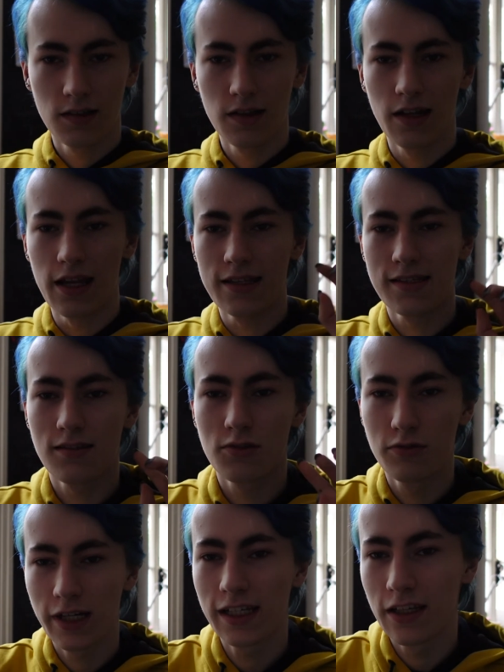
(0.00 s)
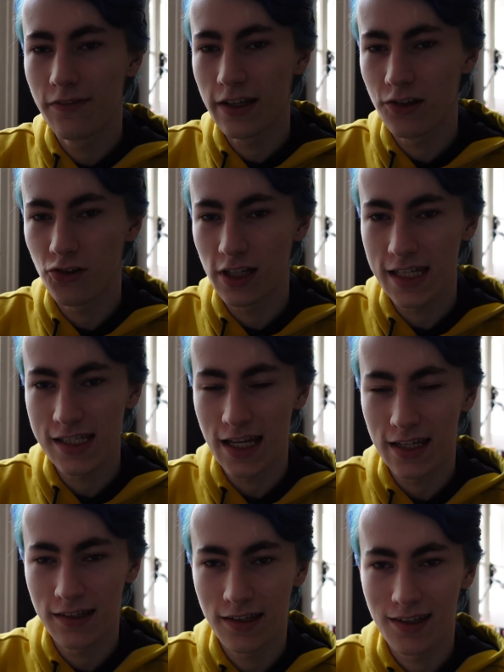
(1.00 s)
Let's quickly finish that
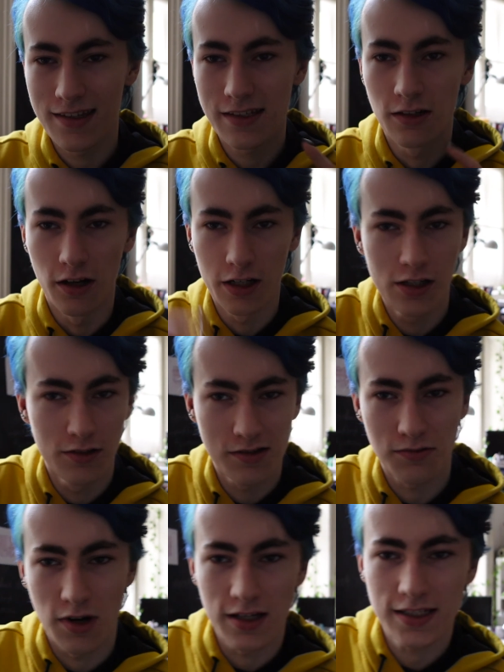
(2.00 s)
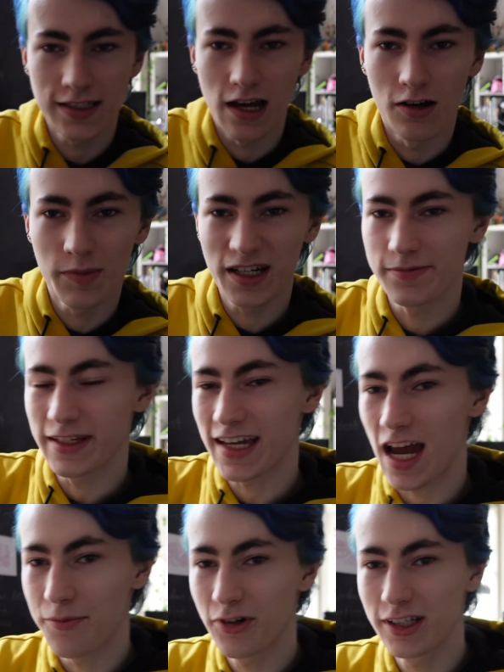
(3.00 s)
sentence. The audio is worse now because my
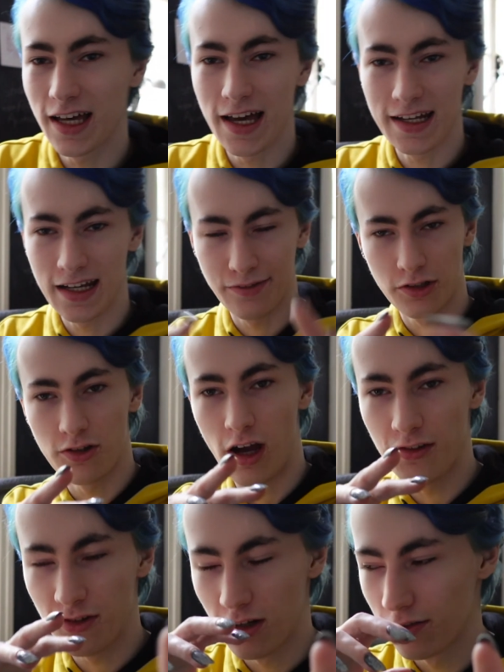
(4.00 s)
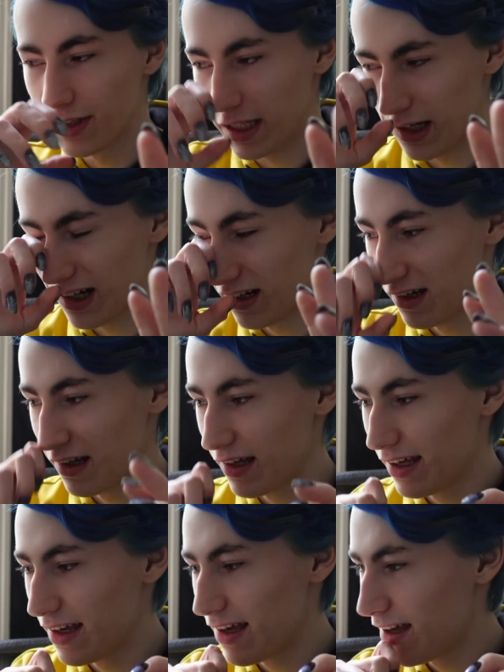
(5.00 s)
camera died. I have to charge it over here.
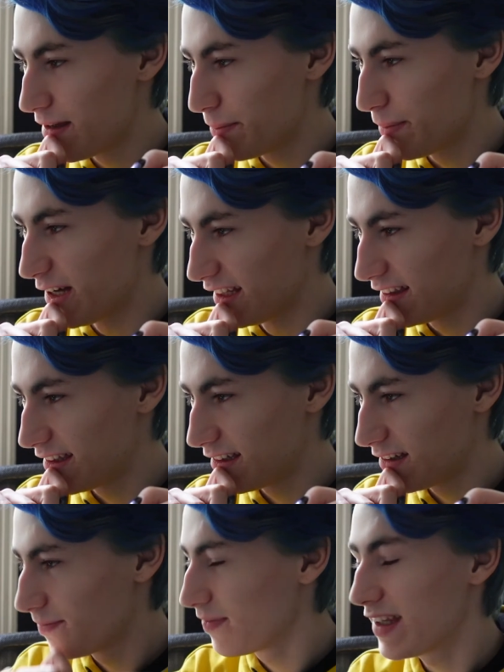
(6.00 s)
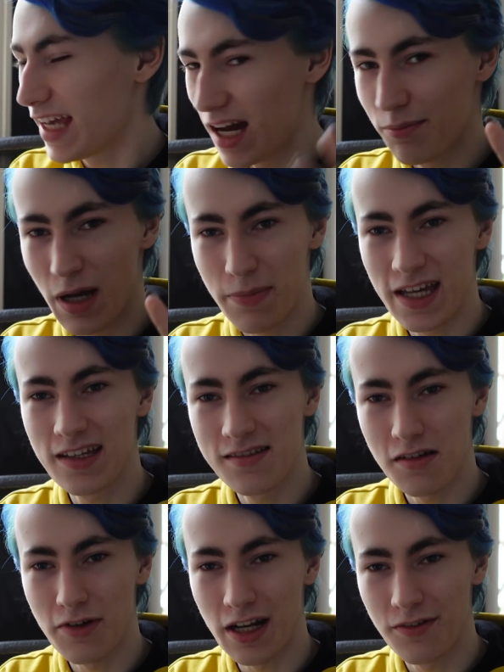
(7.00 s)
But yeah, my pins
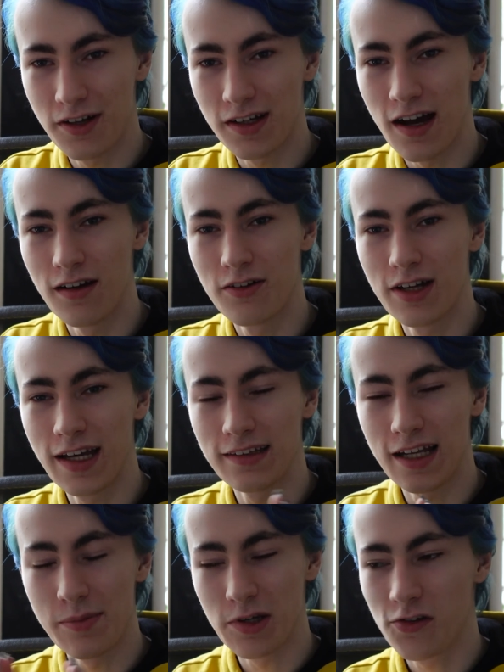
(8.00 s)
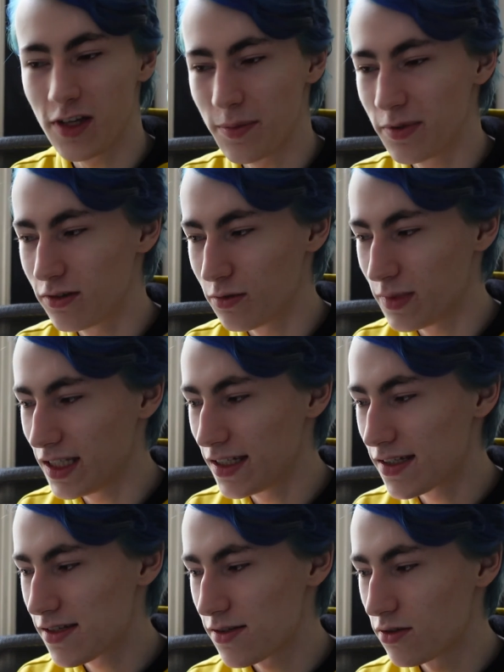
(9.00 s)
are ready for coloring and they'll be shipped to me
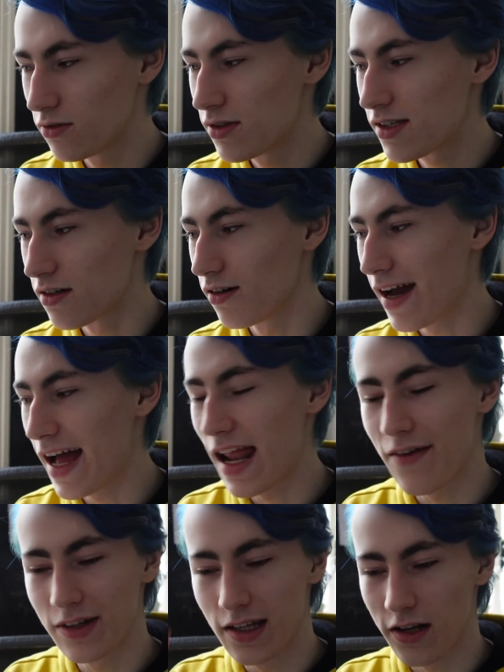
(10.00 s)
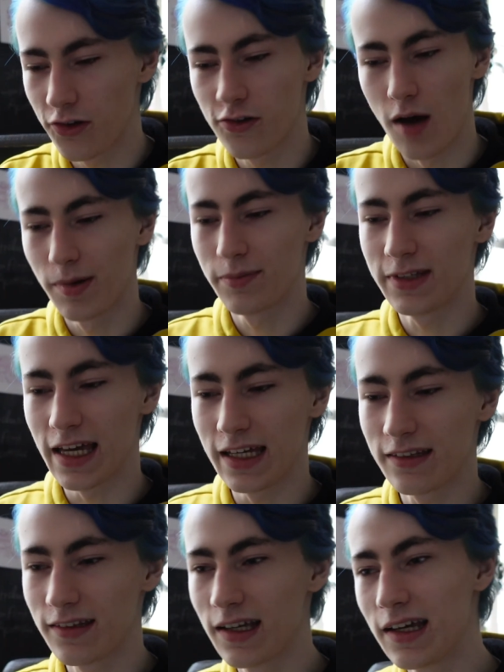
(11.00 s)
soon so I have another shop
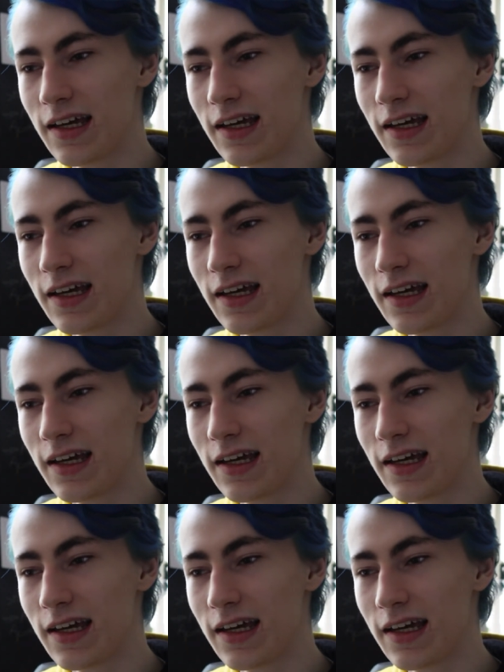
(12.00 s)
update